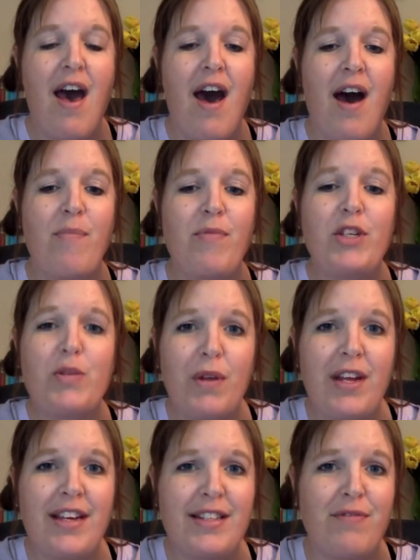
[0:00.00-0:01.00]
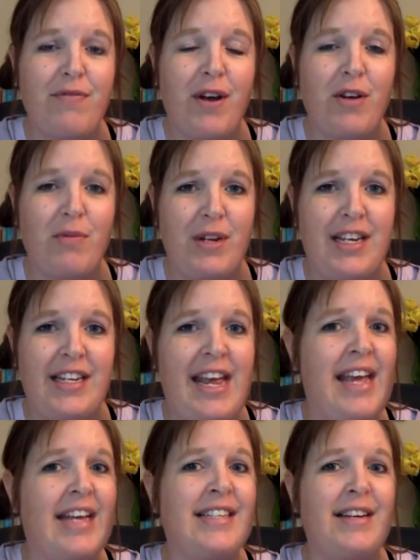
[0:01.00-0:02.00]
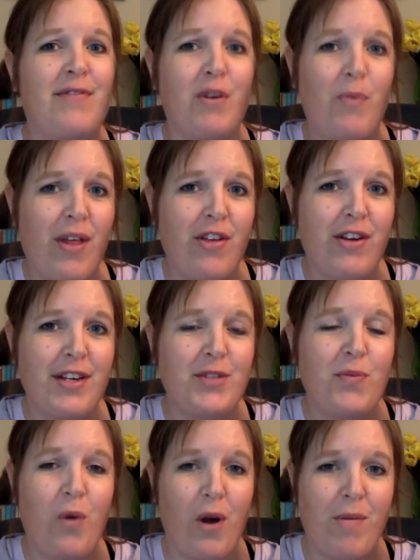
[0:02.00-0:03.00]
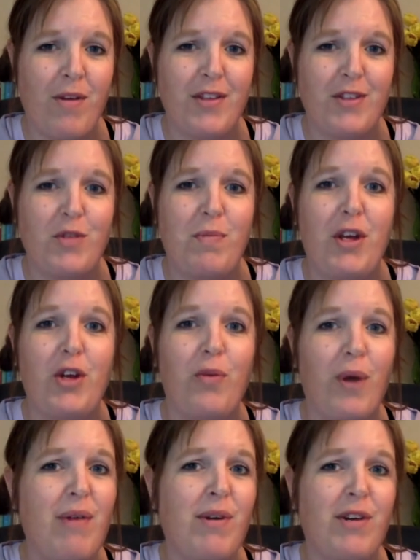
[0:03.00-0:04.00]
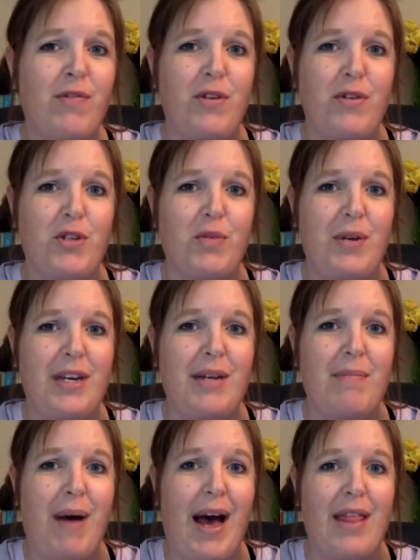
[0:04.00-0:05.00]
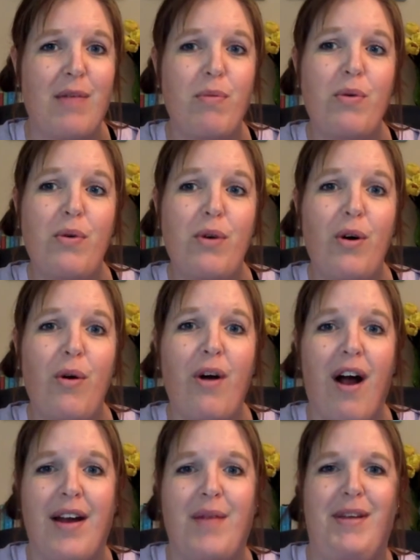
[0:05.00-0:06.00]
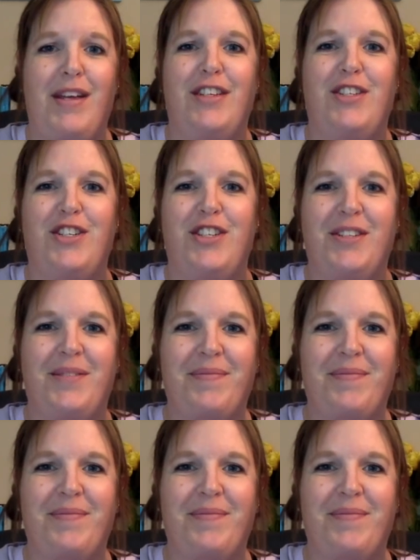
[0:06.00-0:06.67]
Um, this really is a fun read, and if the weather gets warmer, this would be a great one for you to read by the pool or on a beach.